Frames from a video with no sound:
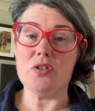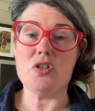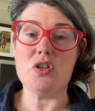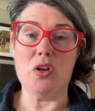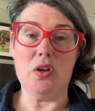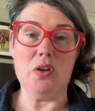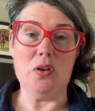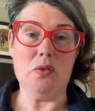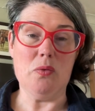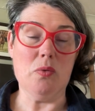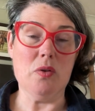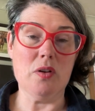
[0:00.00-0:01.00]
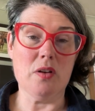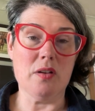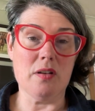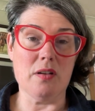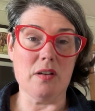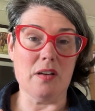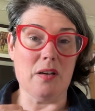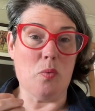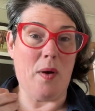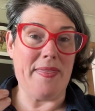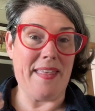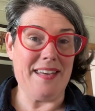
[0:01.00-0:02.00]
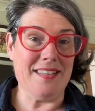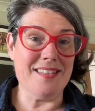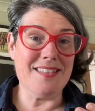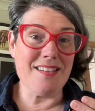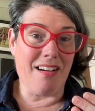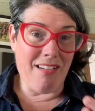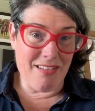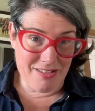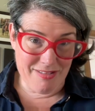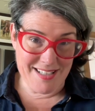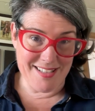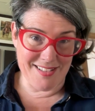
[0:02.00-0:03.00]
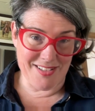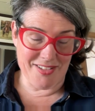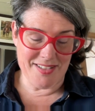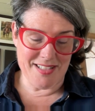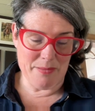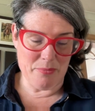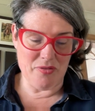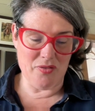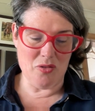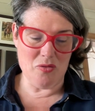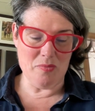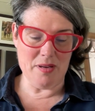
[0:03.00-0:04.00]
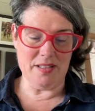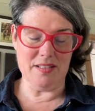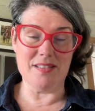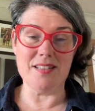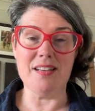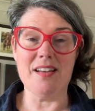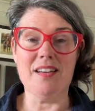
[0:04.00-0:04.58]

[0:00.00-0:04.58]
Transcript: to, when they start criticising performance,